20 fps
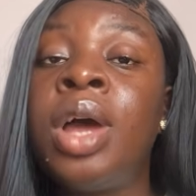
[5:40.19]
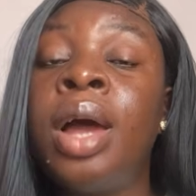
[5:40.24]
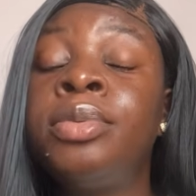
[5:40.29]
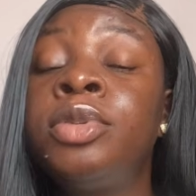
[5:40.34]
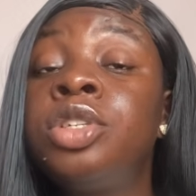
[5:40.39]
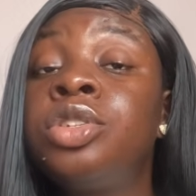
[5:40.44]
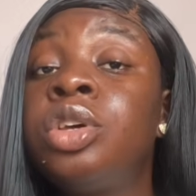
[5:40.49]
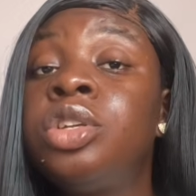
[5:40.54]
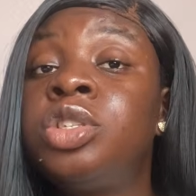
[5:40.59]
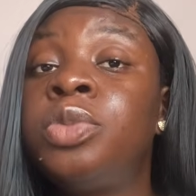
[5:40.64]
I'm
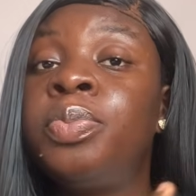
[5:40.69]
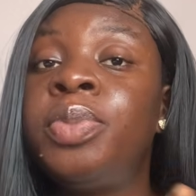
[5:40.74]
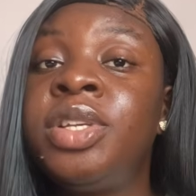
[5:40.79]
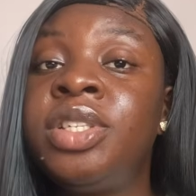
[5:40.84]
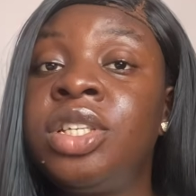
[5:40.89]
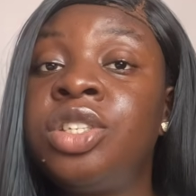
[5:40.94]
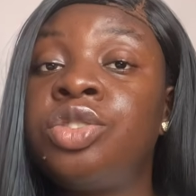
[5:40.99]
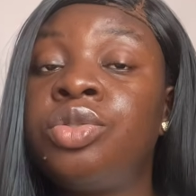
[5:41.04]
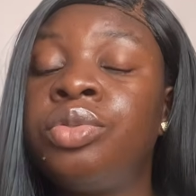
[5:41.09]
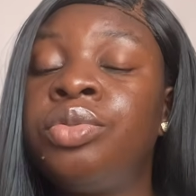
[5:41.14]
just going to place
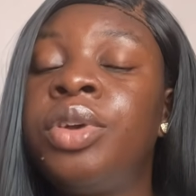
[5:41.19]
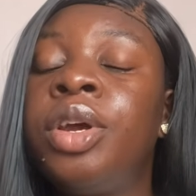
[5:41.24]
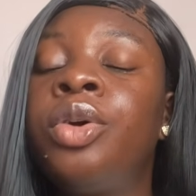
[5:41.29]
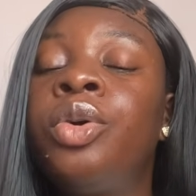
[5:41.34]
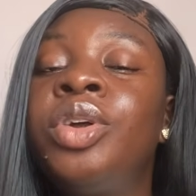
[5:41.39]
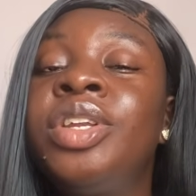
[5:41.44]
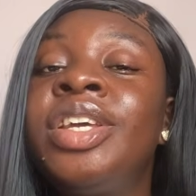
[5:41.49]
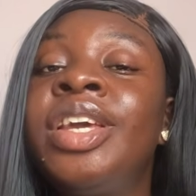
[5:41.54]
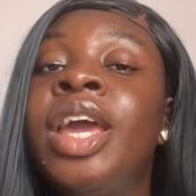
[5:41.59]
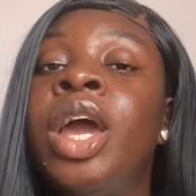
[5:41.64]
a screen
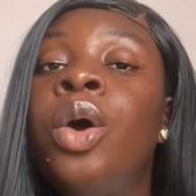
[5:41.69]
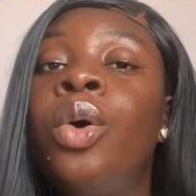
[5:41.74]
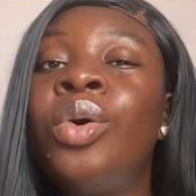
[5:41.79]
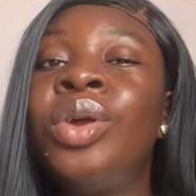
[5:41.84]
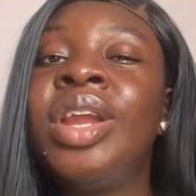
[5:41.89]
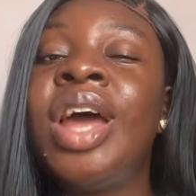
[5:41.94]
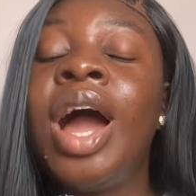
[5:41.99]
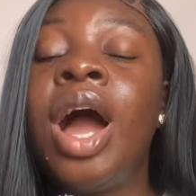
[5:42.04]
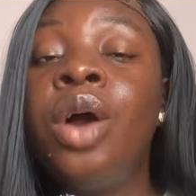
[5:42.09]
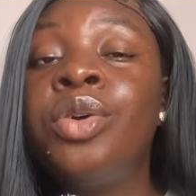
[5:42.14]
record here
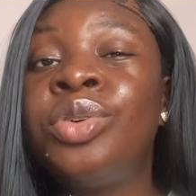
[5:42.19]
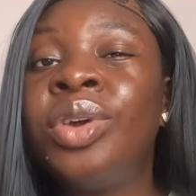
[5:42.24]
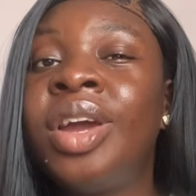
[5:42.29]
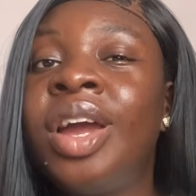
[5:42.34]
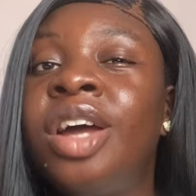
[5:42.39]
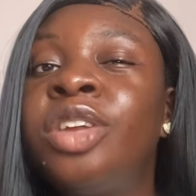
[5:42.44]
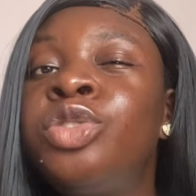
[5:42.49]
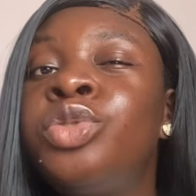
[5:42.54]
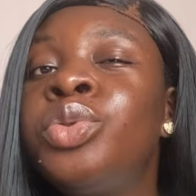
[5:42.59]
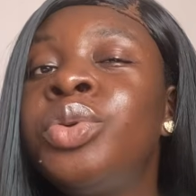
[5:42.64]
on how you
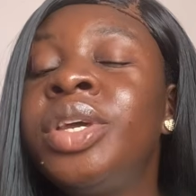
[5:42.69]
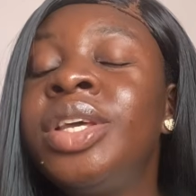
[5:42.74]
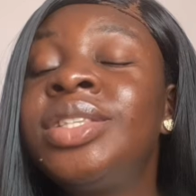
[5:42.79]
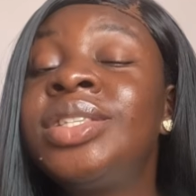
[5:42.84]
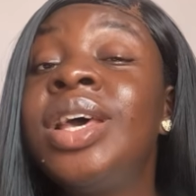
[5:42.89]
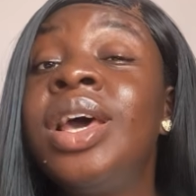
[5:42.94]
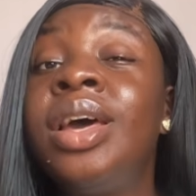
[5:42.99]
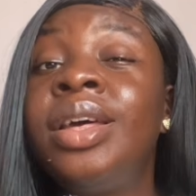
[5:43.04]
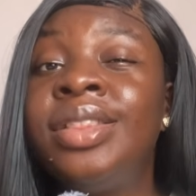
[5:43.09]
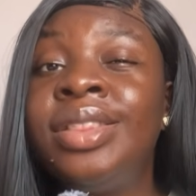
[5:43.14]
can do it
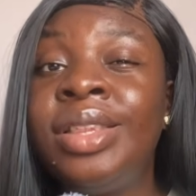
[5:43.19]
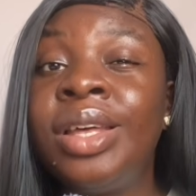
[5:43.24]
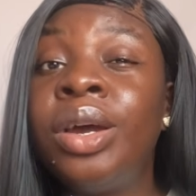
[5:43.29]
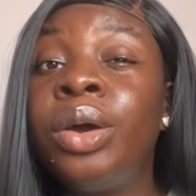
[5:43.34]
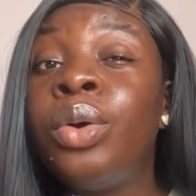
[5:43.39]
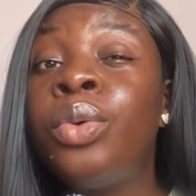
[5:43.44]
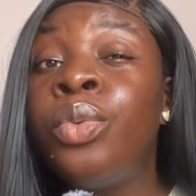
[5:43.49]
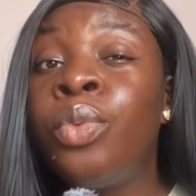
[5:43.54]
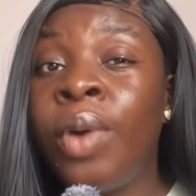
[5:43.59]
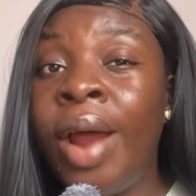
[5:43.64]

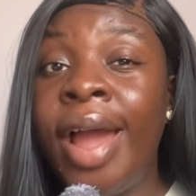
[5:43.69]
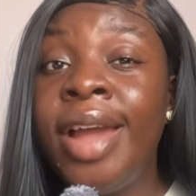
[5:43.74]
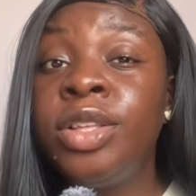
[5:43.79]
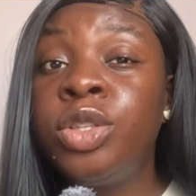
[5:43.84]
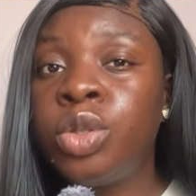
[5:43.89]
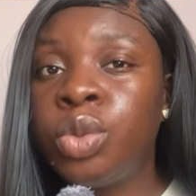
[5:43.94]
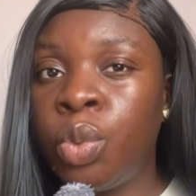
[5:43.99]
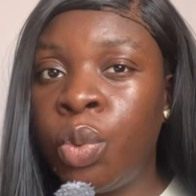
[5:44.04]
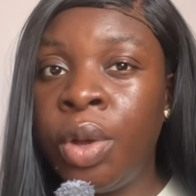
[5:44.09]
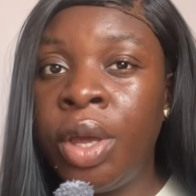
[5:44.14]
the right way.